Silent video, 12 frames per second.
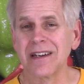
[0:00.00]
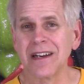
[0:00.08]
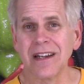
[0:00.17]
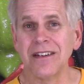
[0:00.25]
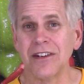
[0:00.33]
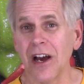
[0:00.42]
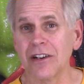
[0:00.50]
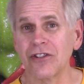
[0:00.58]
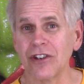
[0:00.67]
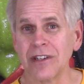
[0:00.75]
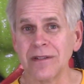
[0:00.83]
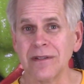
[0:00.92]

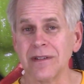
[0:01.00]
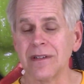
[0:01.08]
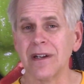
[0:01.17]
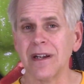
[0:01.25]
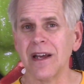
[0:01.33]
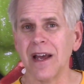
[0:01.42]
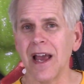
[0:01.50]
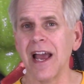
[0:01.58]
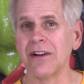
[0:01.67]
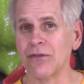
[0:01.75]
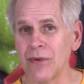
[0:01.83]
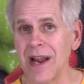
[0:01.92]
conduction
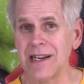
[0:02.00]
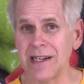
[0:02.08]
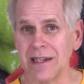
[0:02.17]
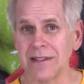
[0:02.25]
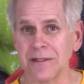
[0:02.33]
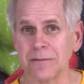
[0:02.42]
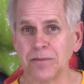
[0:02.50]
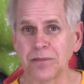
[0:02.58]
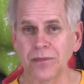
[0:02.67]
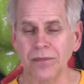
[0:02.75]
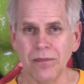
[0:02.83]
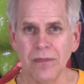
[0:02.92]
and radiant.
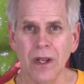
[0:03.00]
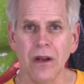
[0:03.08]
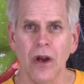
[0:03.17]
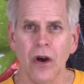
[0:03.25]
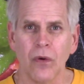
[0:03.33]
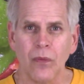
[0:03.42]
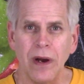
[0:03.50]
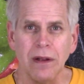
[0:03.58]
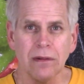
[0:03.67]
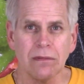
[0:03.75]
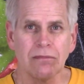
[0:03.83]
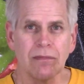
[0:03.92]

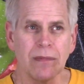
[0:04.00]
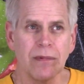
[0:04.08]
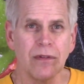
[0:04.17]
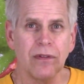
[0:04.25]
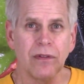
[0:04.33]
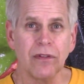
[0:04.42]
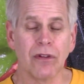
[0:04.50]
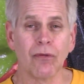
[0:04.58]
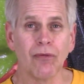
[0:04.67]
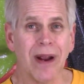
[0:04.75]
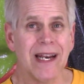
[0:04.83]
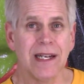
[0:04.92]
Well, the
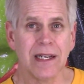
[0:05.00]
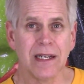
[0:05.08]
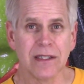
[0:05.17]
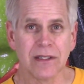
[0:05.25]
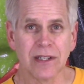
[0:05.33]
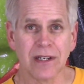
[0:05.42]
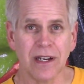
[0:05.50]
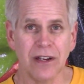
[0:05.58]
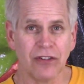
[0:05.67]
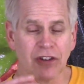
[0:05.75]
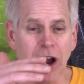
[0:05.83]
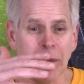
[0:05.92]
radiant
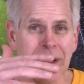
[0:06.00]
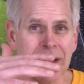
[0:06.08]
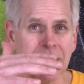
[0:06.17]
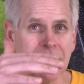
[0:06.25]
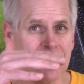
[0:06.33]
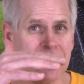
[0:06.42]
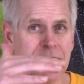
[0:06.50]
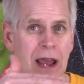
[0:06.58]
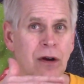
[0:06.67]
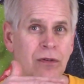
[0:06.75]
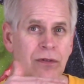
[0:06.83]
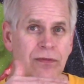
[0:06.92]
is coming
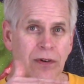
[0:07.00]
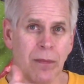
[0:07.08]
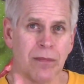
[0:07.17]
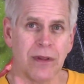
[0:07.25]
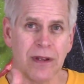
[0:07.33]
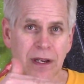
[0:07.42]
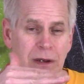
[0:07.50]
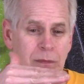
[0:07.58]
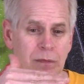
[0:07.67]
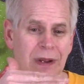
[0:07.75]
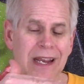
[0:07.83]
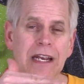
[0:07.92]
down from the
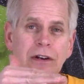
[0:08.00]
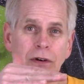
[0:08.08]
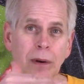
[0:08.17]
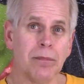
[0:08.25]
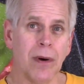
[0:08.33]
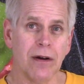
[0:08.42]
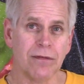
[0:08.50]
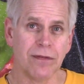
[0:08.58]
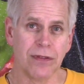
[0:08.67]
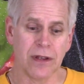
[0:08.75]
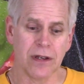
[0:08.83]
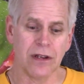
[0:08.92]
heater
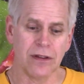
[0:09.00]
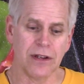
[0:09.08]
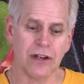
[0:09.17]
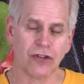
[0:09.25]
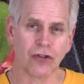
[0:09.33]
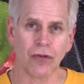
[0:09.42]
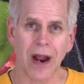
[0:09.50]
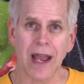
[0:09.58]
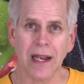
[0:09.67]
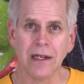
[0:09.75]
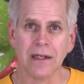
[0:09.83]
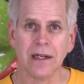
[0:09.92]
above the tray,